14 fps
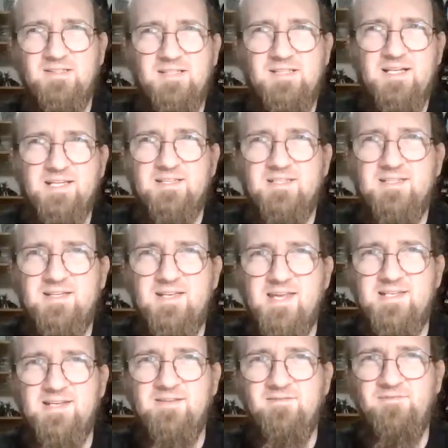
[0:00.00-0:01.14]
it
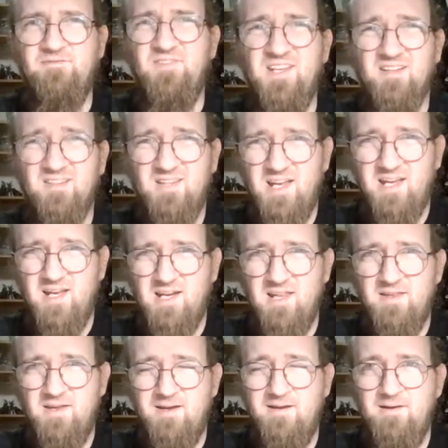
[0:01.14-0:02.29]
didn't feel like
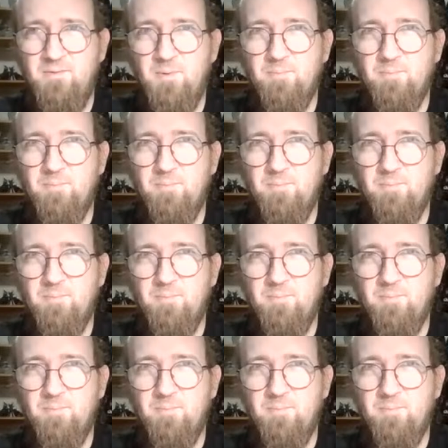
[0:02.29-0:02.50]
anything,